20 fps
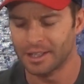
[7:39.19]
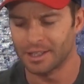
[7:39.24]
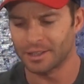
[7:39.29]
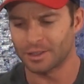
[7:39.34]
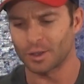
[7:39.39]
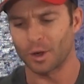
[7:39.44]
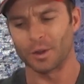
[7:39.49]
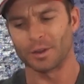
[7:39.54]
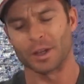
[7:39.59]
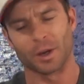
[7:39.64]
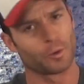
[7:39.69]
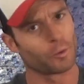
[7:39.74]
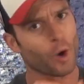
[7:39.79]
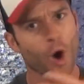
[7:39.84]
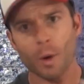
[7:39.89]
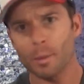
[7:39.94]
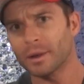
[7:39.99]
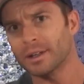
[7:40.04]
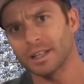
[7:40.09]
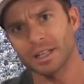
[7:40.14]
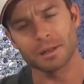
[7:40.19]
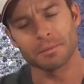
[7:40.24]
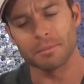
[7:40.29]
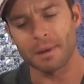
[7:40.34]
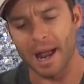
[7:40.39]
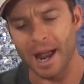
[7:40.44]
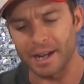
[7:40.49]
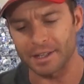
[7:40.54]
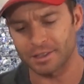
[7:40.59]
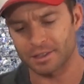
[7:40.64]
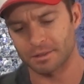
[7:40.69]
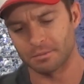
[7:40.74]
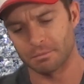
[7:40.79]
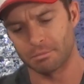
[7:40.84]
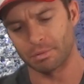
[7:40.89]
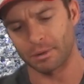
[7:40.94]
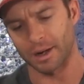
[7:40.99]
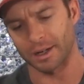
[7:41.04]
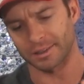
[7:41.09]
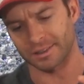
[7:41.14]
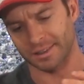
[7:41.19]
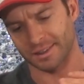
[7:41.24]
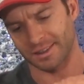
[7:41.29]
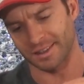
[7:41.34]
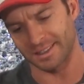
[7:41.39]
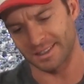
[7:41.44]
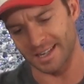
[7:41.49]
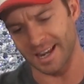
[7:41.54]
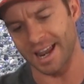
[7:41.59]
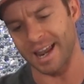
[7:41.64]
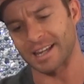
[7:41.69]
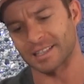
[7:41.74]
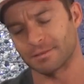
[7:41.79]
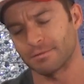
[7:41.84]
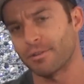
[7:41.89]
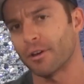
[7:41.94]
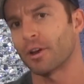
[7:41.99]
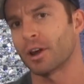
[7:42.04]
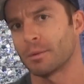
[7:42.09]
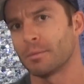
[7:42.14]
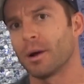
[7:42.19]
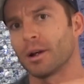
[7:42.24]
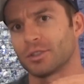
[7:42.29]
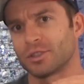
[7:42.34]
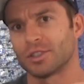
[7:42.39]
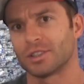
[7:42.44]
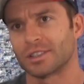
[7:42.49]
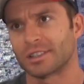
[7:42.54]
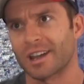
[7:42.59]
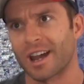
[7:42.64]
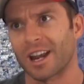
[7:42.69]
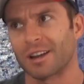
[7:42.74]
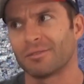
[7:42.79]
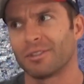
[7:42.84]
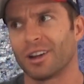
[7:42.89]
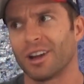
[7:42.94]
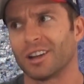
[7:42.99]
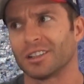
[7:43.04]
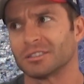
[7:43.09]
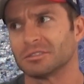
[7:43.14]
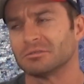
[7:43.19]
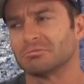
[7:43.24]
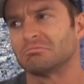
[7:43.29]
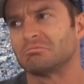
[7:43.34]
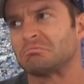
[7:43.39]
So the aroma didn't match, but the taste very much is kind of